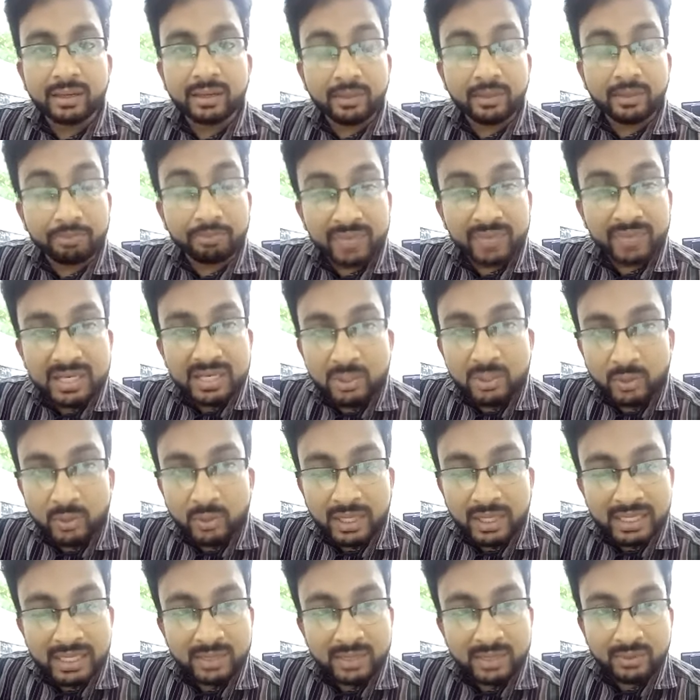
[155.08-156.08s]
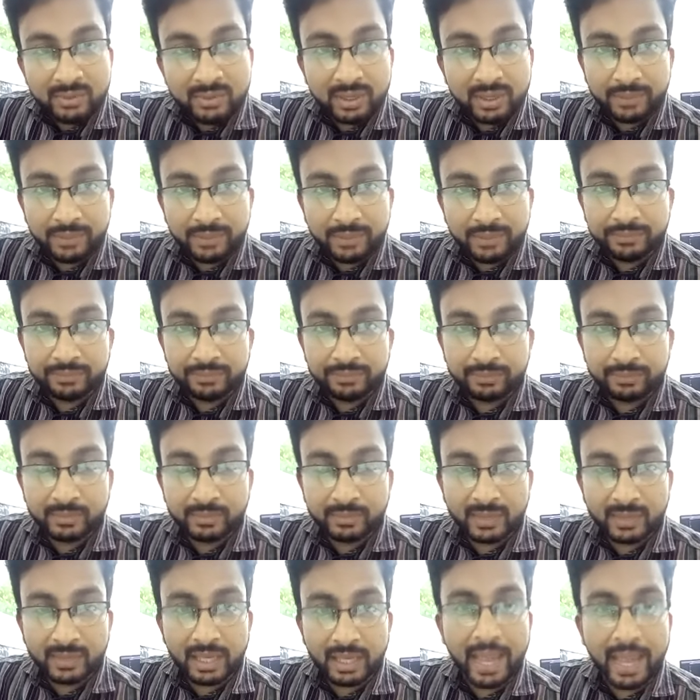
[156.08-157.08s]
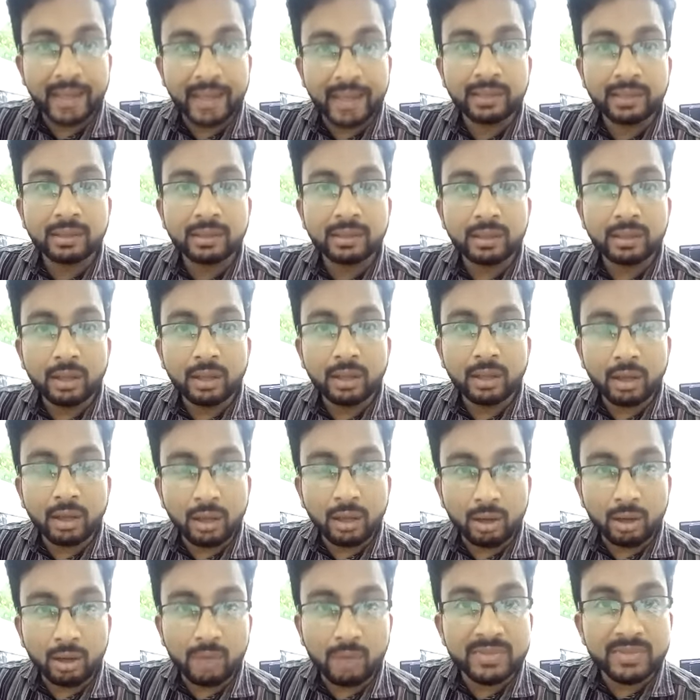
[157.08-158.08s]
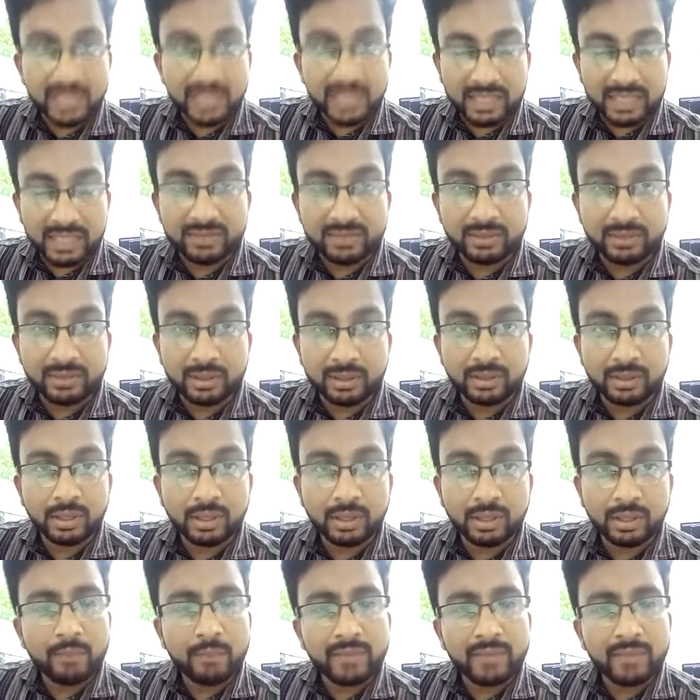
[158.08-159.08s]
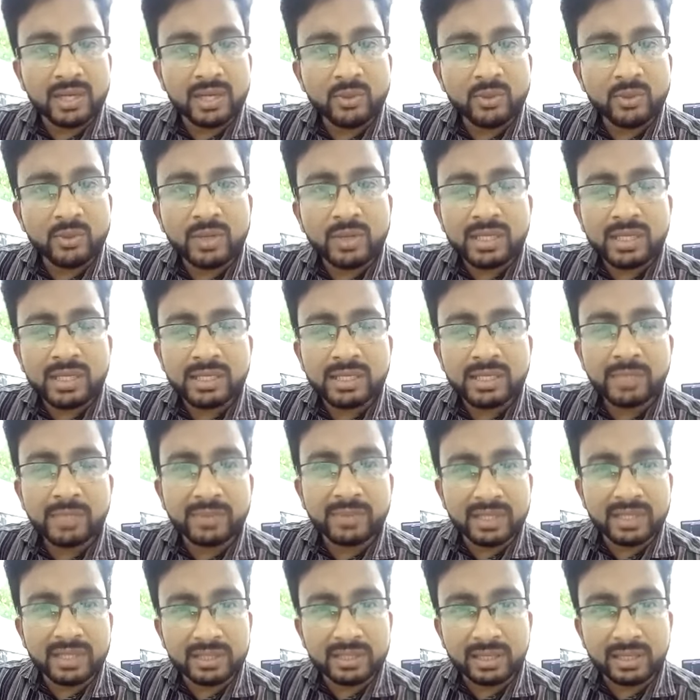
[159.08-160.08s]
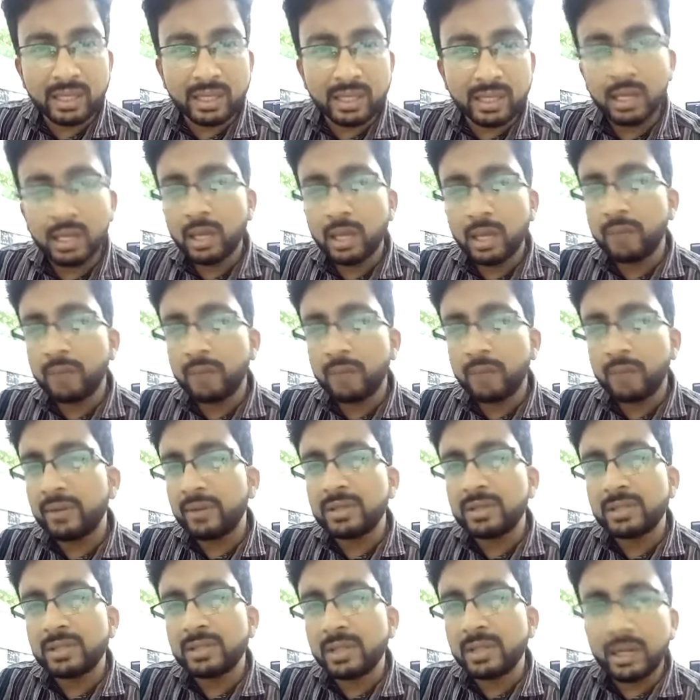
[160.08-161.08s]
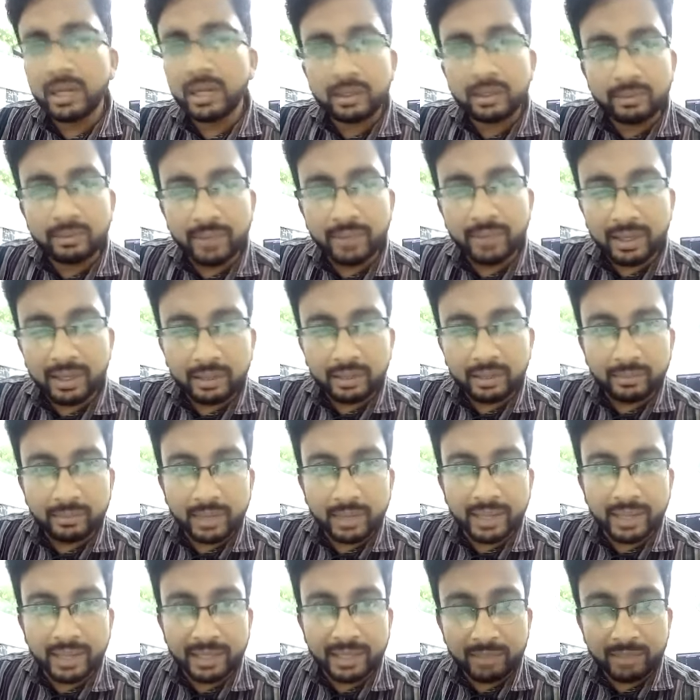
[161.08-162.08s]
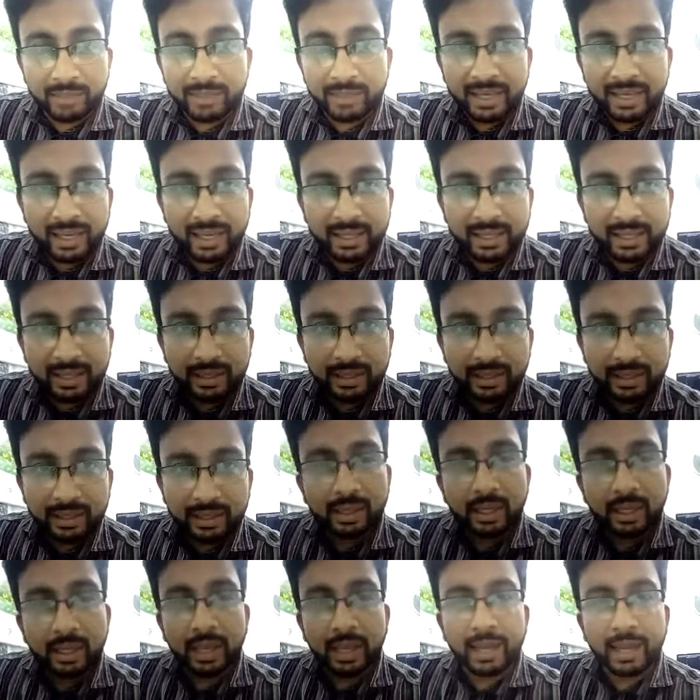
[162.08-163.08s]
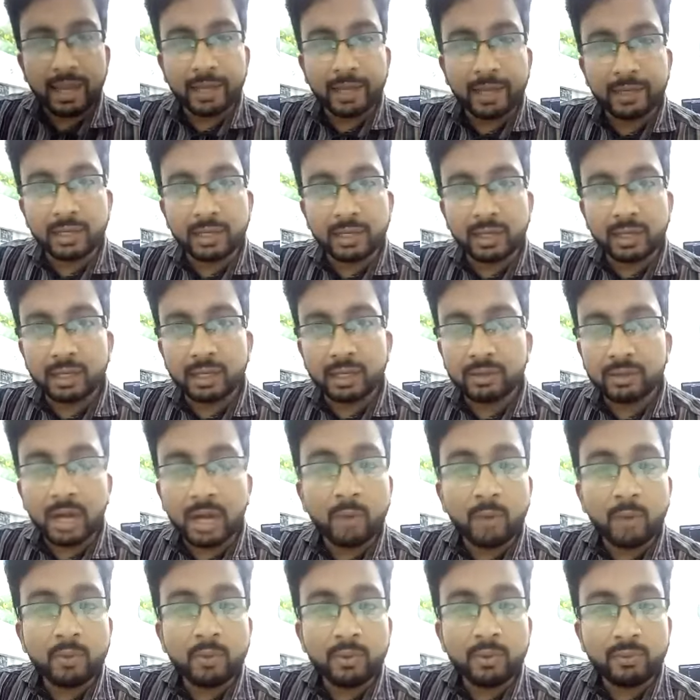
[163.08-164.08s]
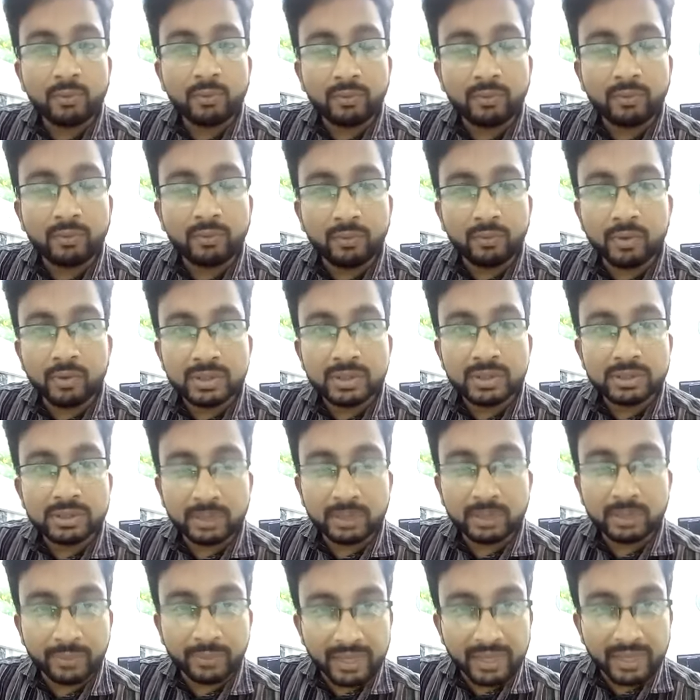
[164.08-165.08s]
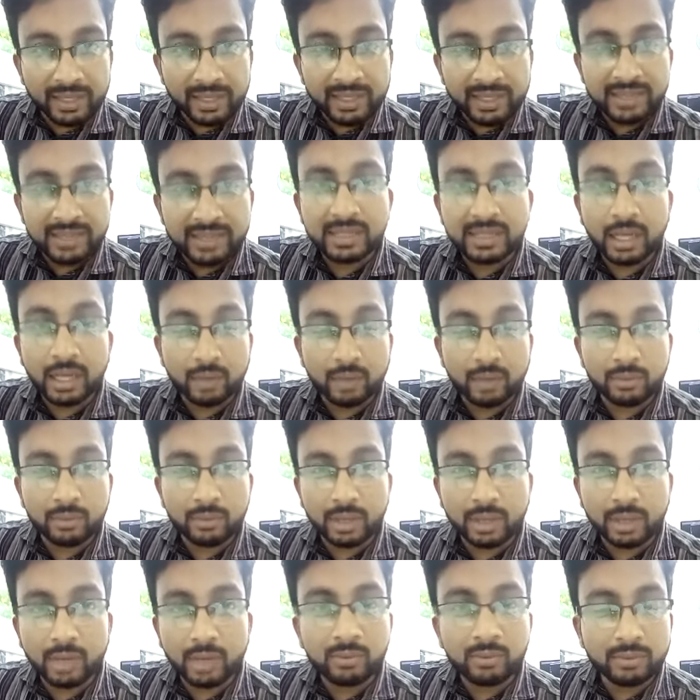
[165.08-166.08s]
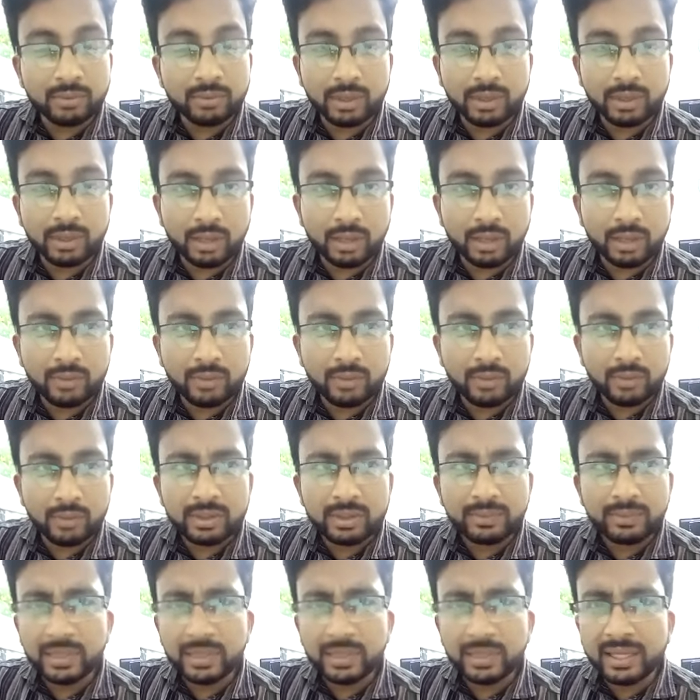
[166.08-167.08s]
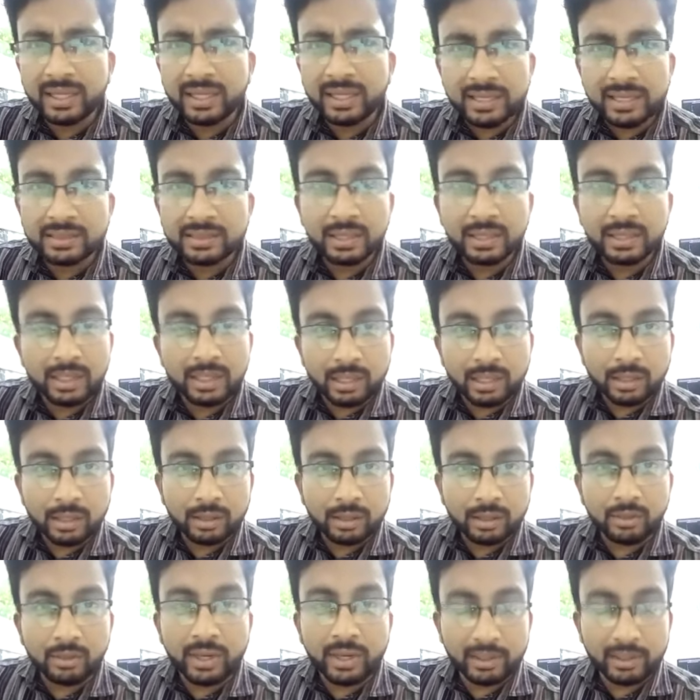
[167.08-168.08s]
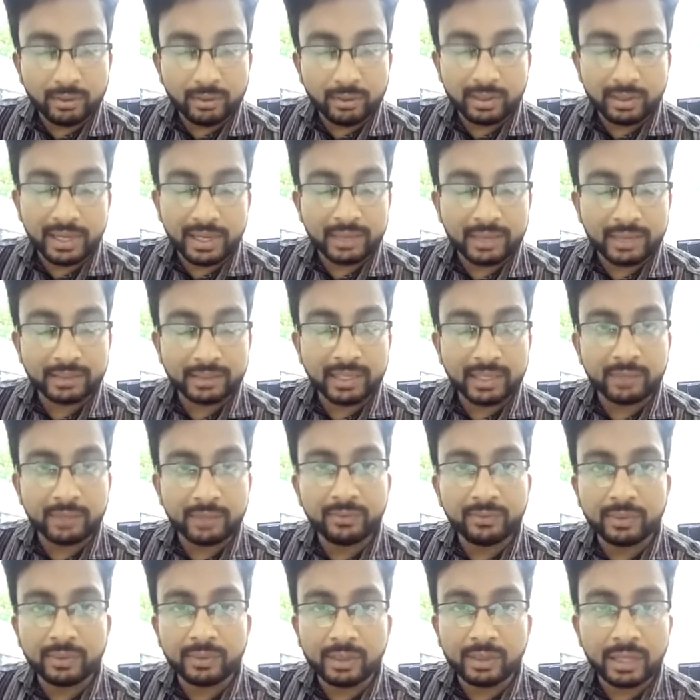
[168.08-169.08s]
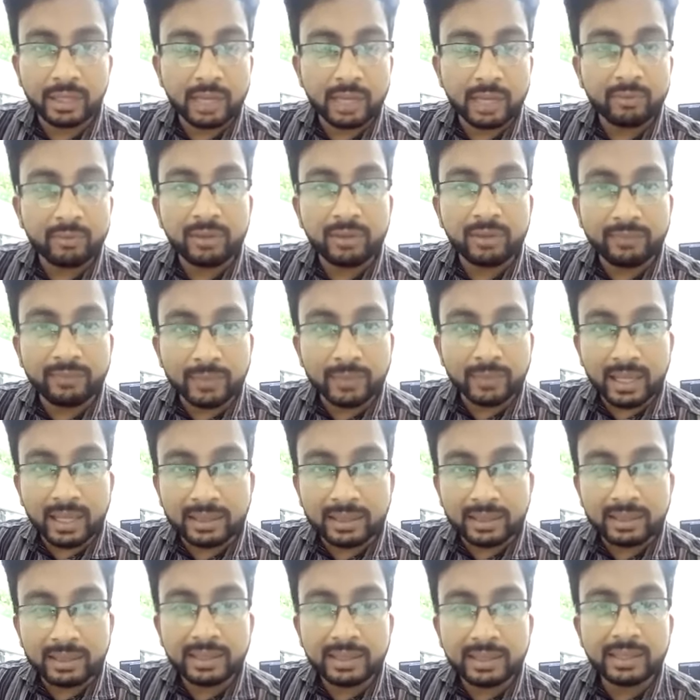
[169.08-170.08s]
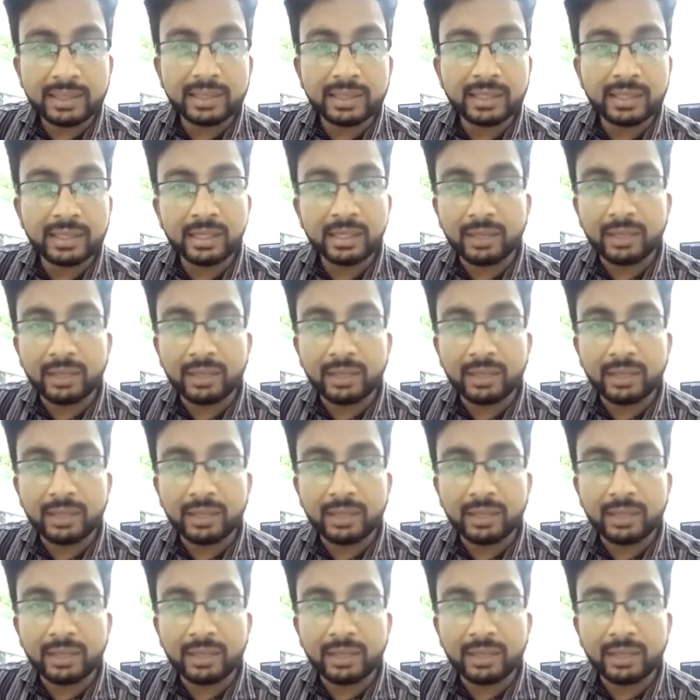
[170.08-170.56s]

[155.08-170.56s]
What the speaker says: Menstrual history and OBS history. Menstrual history per se, when she attained menarche, and how was the periods, how her periods going on, like that for every monthly the